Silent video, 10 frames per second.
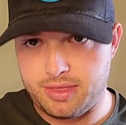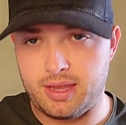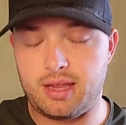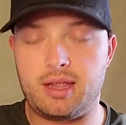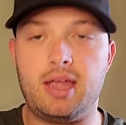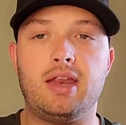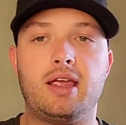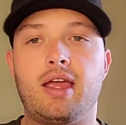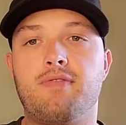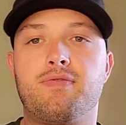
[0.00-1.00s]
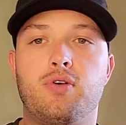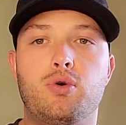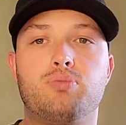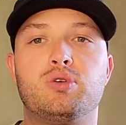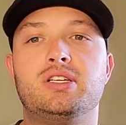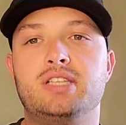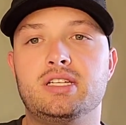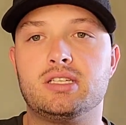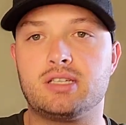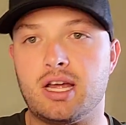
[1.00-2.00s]
I think getting a full
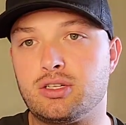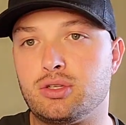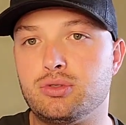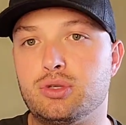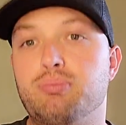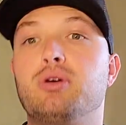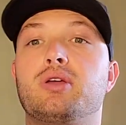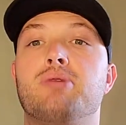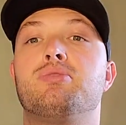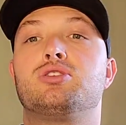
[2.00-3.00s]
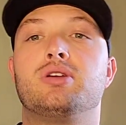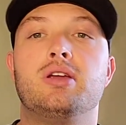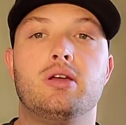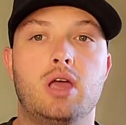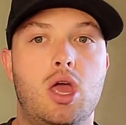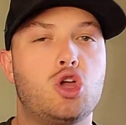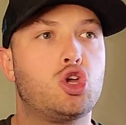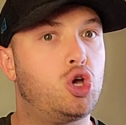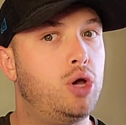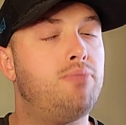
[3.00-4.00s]
preseason schedule to build chemistry
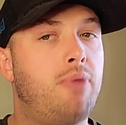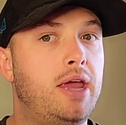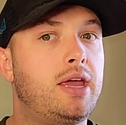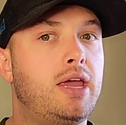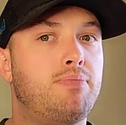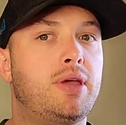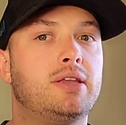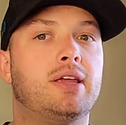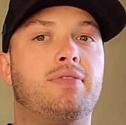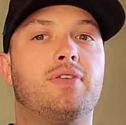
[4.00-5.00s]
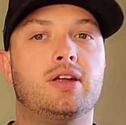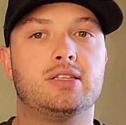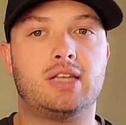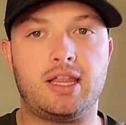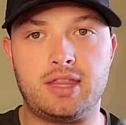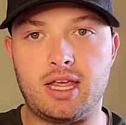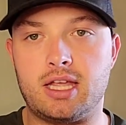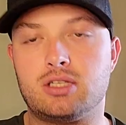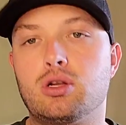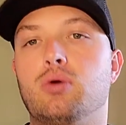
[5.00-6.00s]
could make a big difference, and I
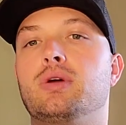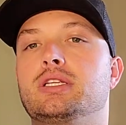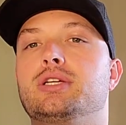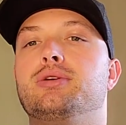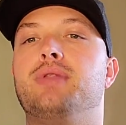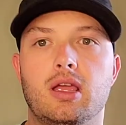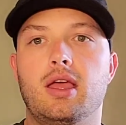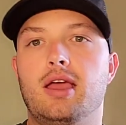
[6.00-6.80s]
think it's going to.